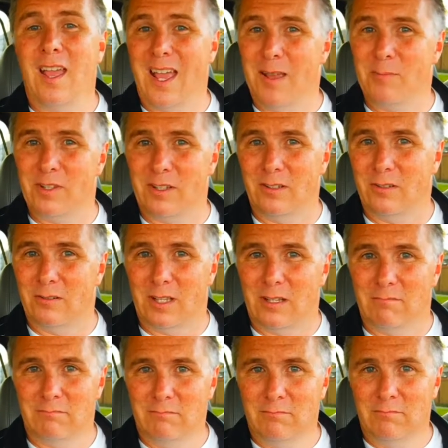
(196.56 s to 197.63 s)

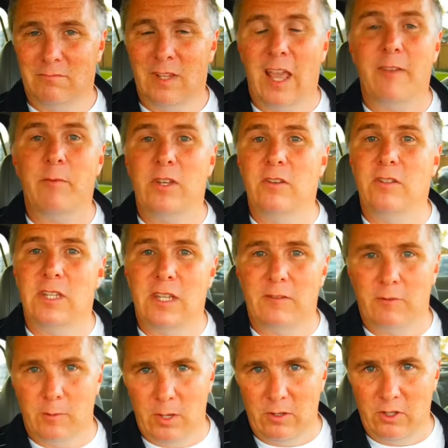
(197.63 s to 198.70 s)
Absolutely. I've been using
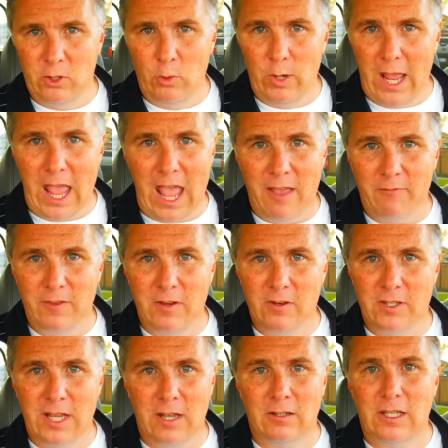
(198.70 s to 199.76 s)
it for about 2.5
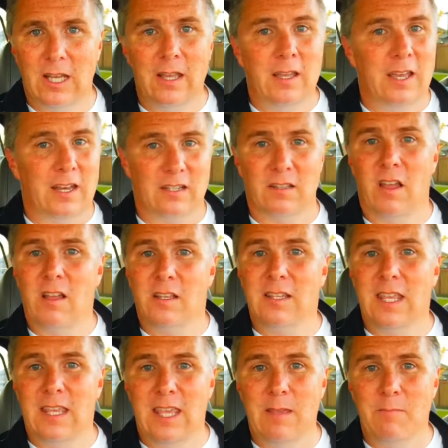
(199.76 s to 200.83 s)
years now, and as long
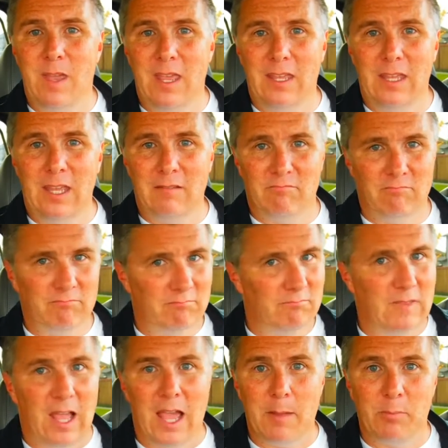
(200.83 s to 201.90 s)
as they keep making it,
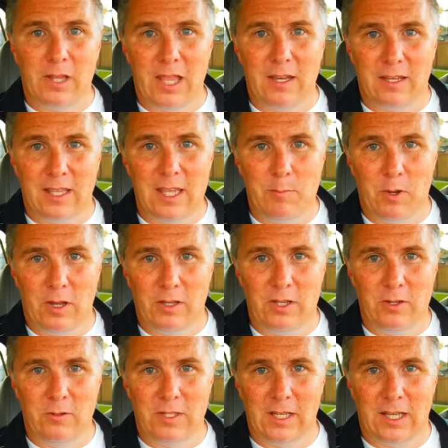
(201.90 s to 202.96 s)
I plan to keep on
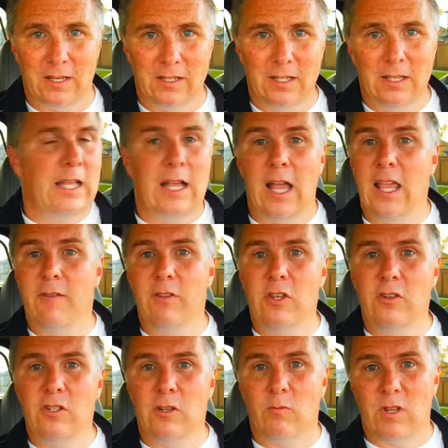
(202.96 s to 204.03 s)
using it. I
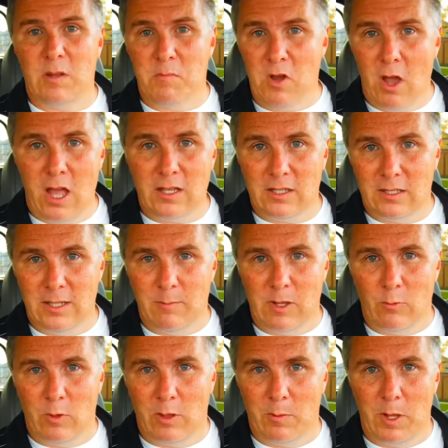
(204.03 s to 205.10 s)
even use it when I'm not
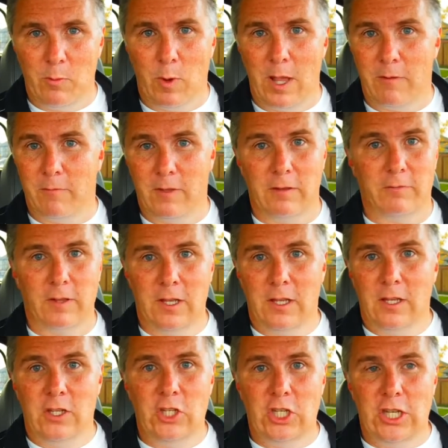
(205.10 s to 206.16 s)
sleeping with my wife. If
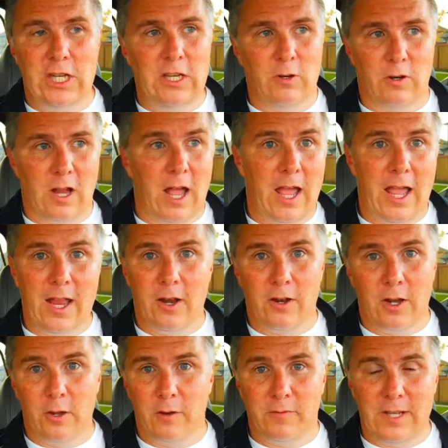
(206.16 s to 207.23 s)
she or I
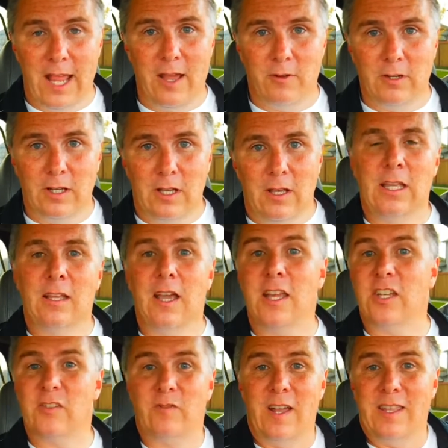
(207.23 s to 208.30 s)
are out of town,
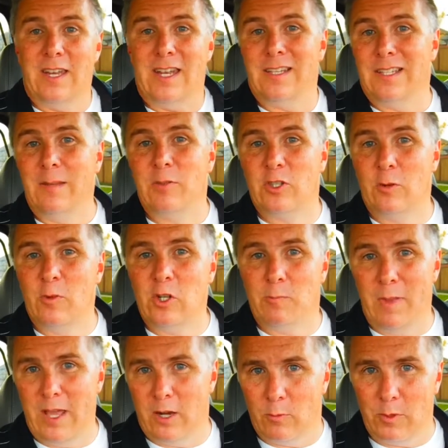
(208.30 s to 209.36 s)
I just find that I sleep so
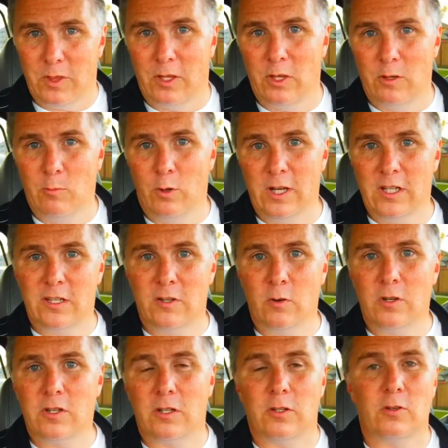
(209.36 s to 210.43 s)
much better with the Good Morning
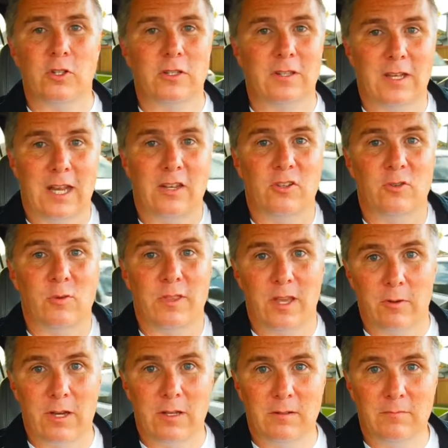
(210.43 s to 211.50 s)
Snore solution than I do
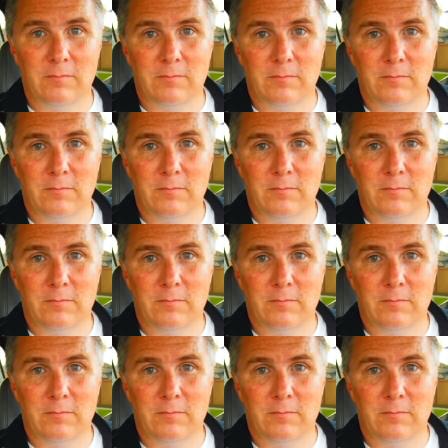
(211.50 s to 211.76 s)
without it.